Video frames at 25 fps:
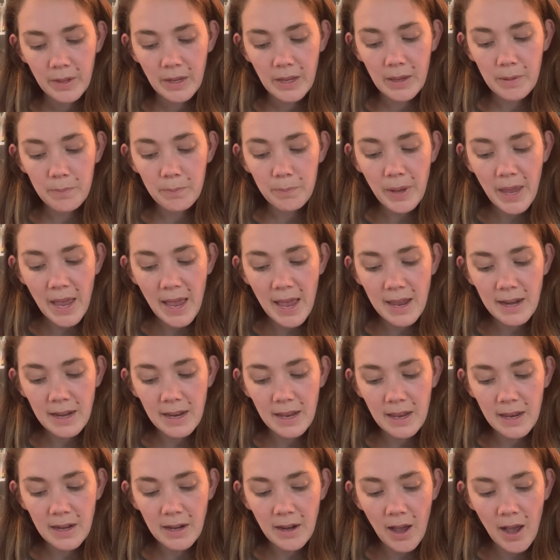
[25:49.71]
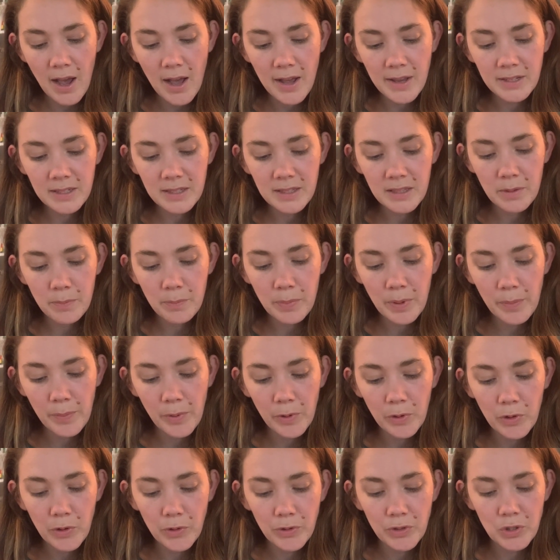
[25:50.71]
Embed in us the
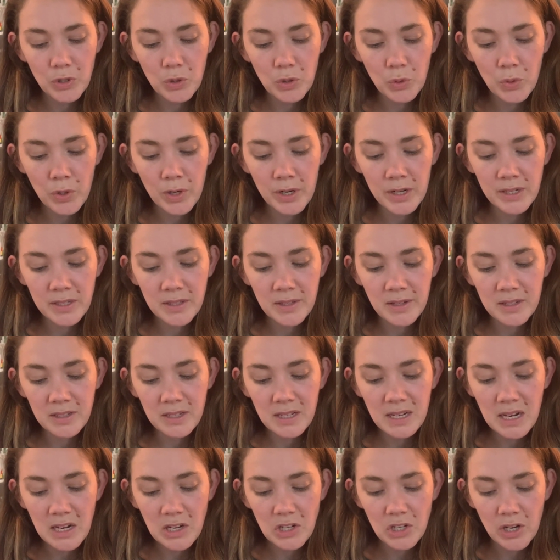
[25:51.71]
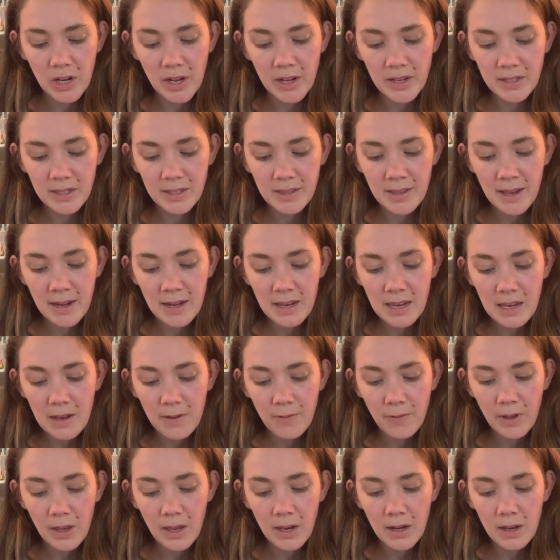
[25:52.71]
biblical stories that teach us that
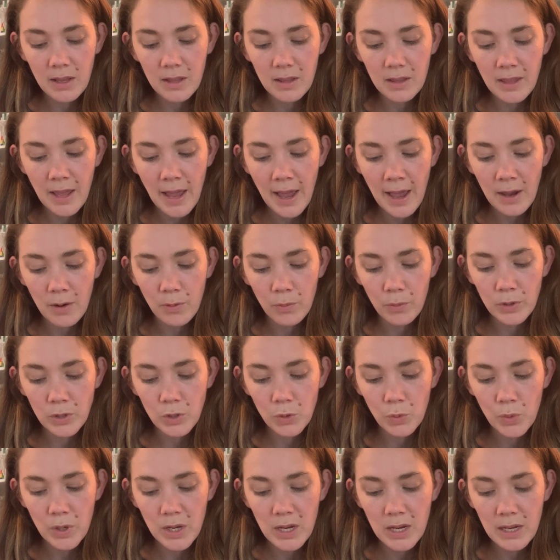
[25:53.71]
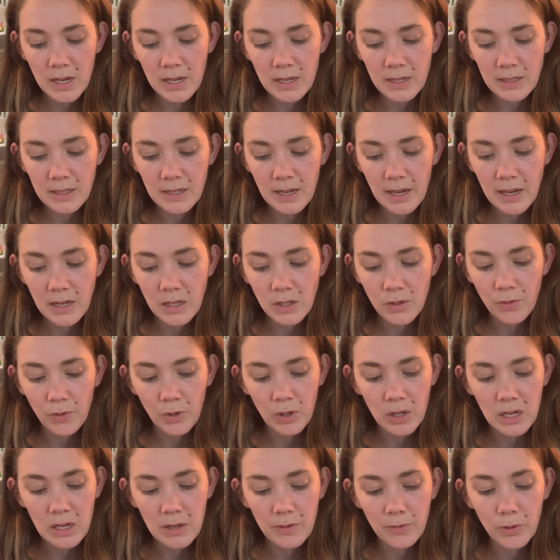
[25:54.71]
even that which we intend for
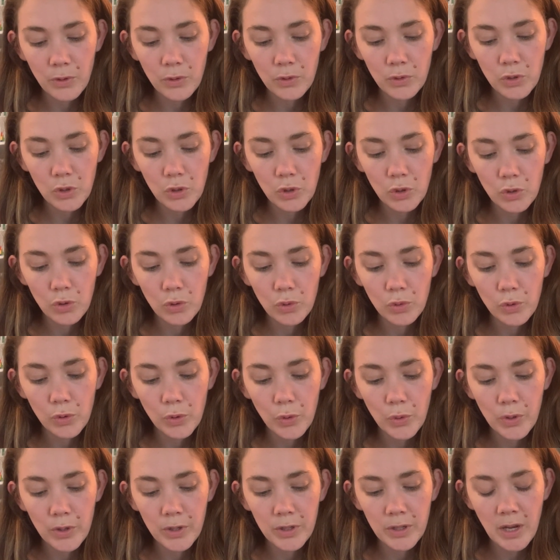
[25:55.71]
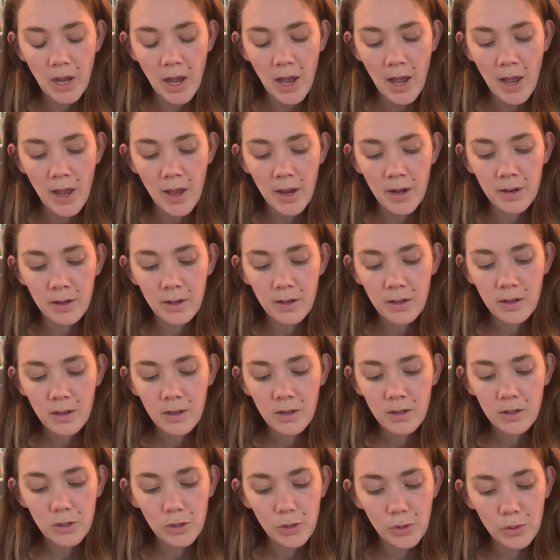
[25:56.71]
evil, you, Lord God,
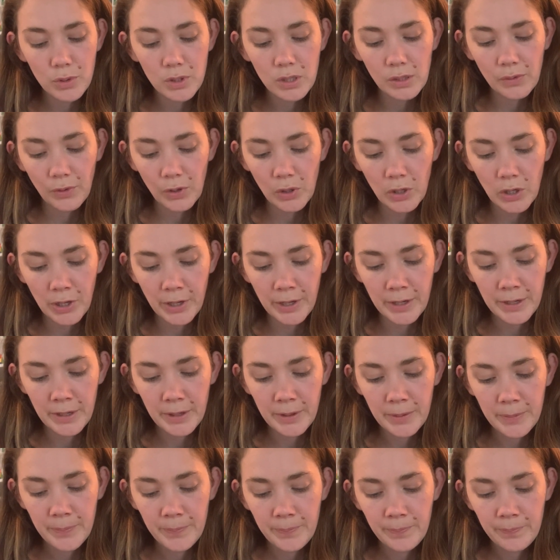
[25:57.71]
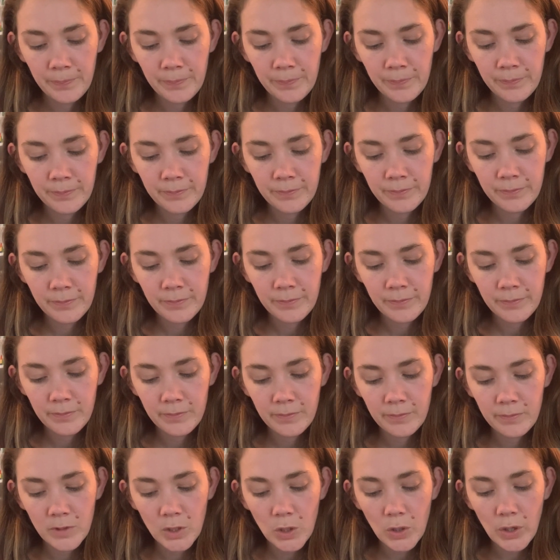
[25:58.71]
use for good.
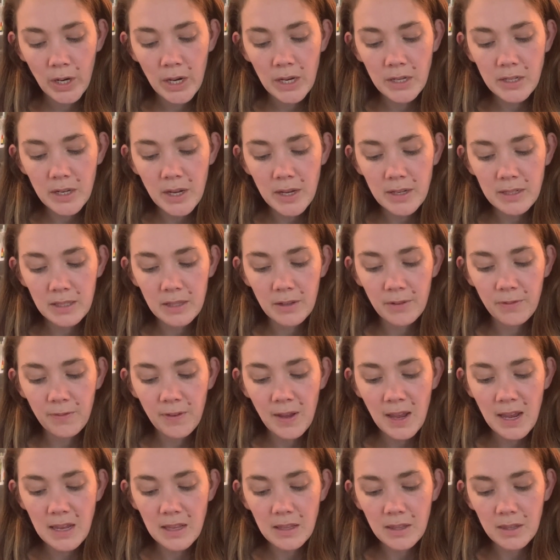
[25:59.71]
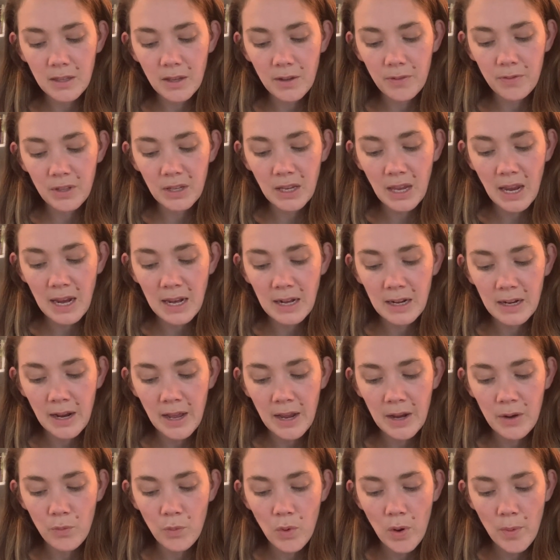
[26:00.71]
Grant us the faith of the
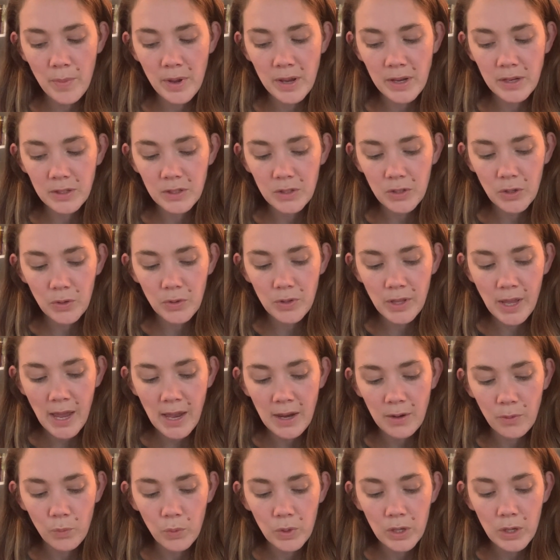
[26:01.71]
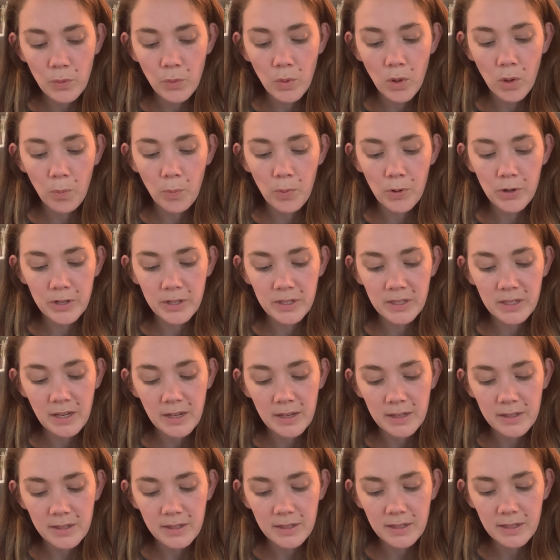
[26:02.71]
Canaanite woman so that we will
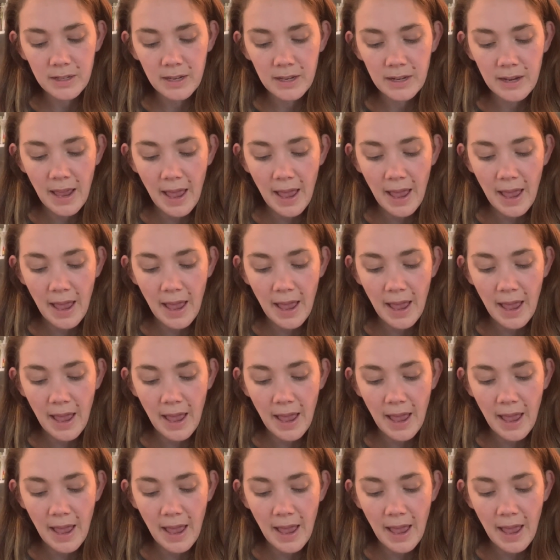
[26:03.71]
persist in